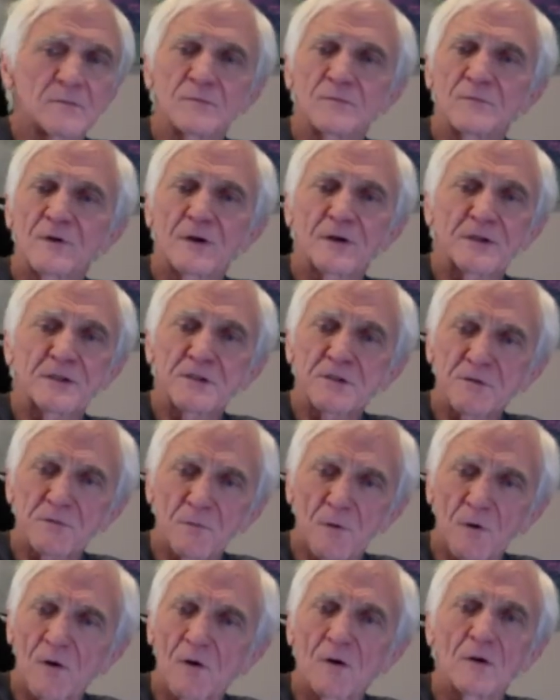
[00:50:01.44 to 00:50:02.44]
very
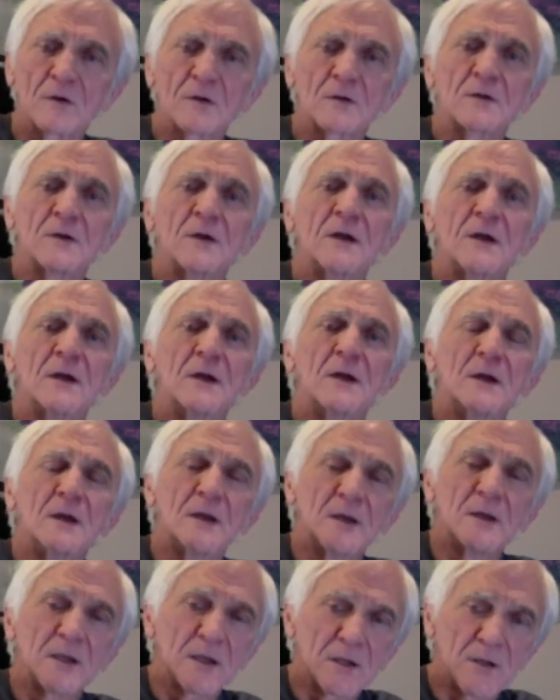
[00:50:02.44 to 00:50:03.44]
strong
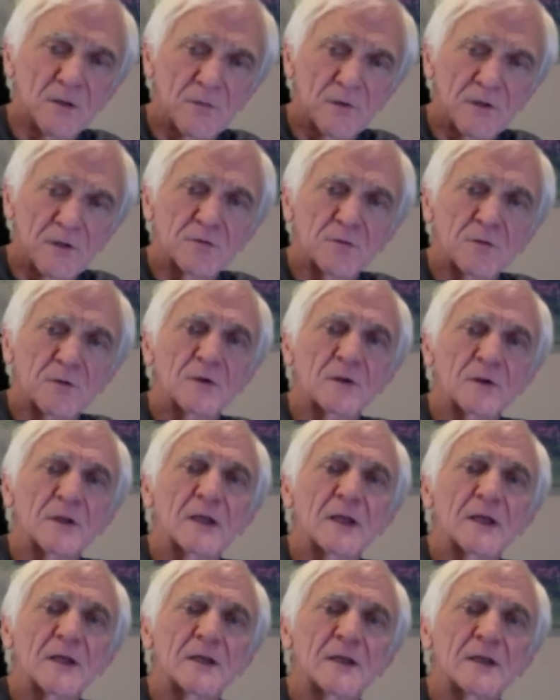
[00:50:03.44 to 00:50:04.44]
individual.
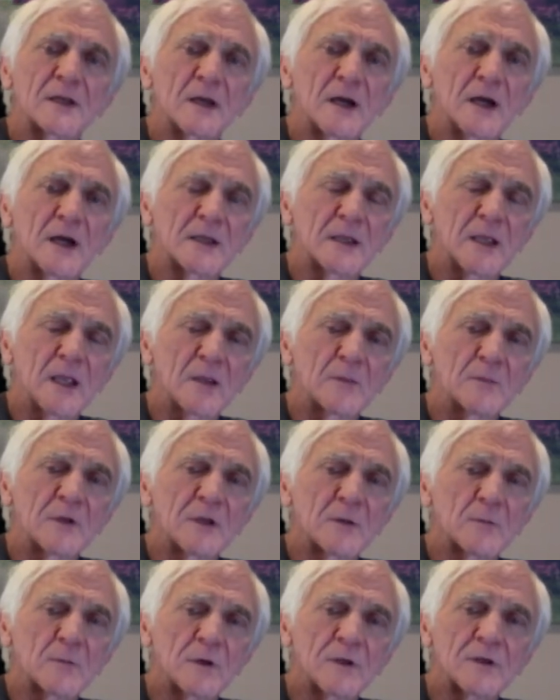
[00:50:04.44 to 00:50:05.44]
And I came
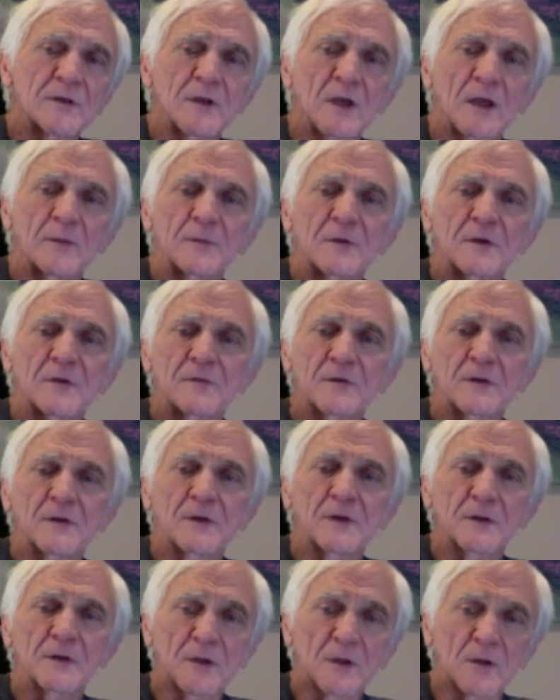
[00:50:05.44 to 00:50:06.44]
in one time and
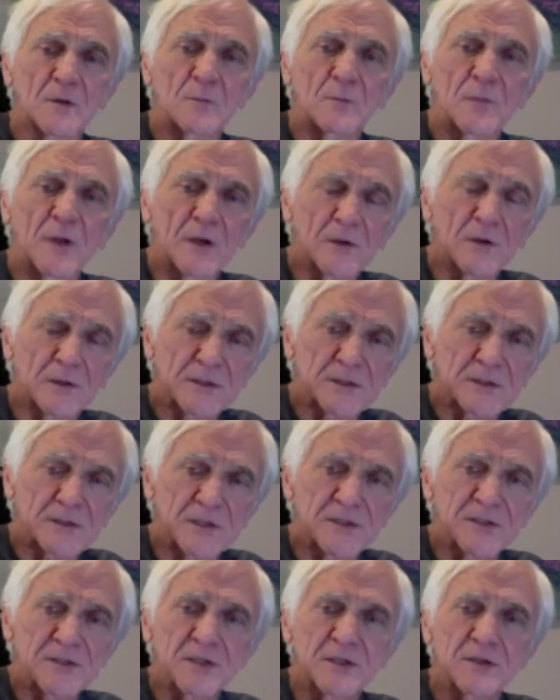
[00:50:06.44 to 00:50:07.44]
feeling a little embarrassed.
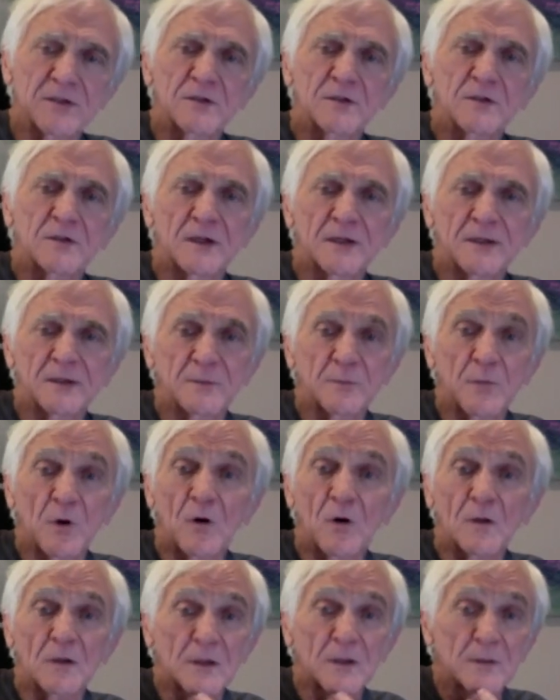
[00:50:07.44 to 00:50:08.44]
I said, You know, I,
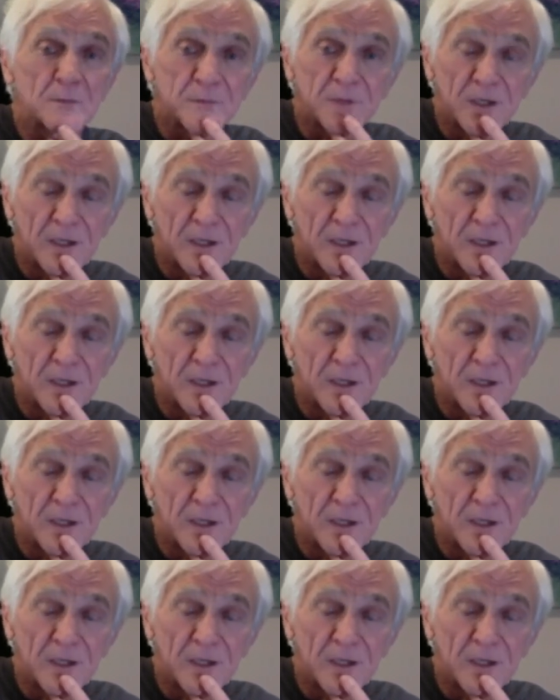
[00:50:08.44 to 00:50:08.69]
Paul, I'm